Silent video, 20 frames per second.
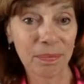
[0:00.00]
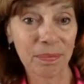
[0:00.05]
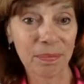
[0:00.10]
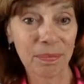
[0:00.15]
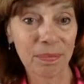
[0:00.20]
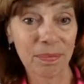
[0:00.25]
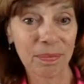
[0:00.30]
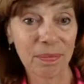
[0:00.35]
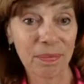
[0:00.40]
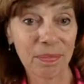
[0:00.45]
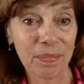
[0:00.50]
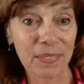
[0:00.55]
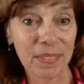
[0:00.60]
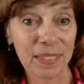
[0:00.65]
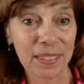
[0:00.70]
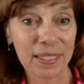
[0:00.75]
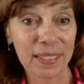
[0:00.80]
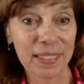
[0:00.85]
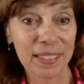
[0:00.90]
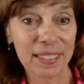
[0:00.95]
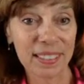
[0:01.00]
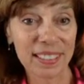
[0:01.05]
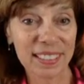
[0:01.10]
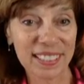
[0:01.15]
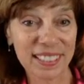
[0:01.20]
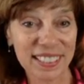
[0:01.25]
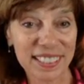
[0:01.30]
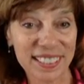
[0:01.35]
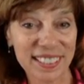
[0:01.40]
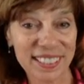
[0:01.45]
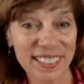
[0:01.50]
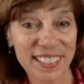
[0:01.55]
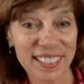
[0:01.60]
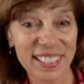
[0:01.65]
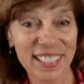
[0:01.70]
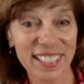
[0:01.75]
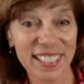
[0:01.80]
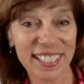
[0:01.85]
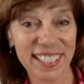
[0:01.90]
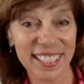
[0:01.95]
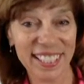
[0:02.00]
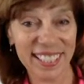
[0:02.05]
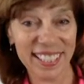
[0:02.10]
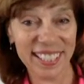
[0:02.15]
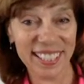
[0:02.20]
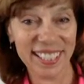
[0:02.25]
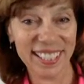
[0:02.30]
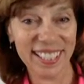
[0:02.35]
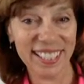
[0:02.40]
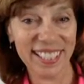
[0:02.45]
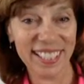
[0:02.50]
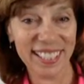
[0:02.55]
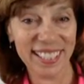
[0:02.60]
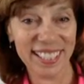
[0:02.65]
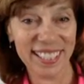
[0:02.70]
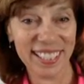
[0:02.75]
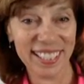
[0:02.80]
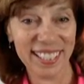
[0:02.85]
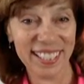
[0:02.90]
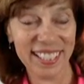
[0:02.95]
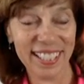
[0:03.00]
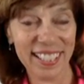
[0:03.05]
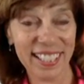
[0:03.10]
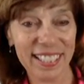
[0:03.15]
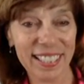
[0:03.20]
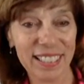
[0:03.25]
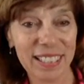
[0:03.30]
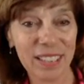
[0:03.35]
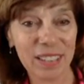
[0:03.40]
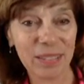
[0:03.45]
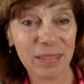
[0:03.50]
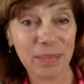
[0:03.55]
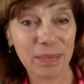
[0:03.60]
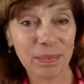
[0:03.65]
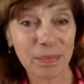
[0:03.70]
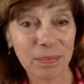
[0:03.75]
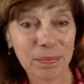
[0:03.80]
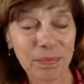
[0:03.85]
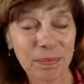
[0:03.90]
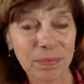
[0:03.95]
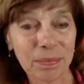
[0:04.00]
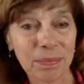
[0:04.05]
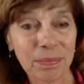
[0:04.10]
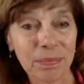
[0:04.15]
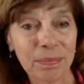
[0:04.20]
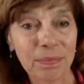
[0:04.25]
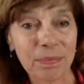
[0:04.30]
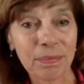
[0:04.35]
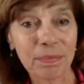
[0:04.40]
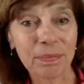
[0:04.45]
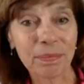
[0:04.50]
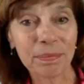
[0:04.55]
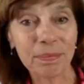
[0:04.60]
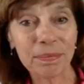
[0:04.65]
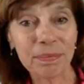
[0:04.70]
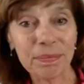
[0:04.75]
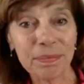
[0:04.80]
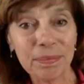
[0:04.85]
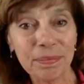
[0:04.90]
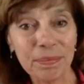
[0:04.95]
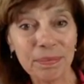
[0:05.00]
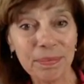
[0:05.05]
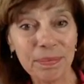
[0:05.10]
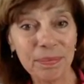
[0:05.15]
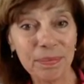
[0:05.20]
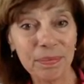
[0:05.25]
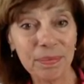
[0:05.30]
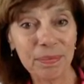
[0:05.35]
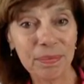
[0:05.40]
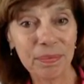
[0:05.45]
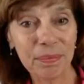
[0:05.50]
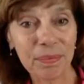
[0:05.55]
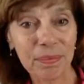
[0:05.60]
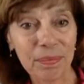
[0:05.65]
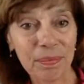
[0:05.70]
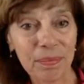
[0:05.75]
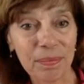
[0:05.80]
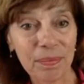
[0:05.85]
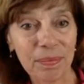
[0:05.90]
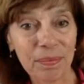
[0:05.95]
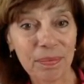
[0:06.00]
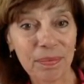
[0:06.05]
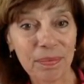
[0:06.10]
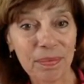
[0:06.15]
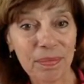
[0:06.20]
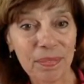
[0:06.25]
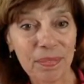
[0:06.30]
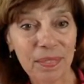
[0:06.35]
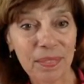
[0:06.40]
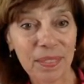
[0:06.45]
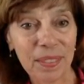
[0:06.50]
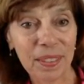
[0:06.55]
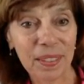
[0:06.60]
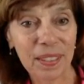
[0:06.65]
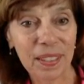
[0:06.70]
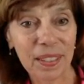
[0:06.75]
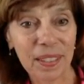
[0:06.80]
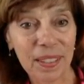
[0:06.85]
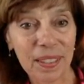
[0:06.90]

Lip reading: (not speaking)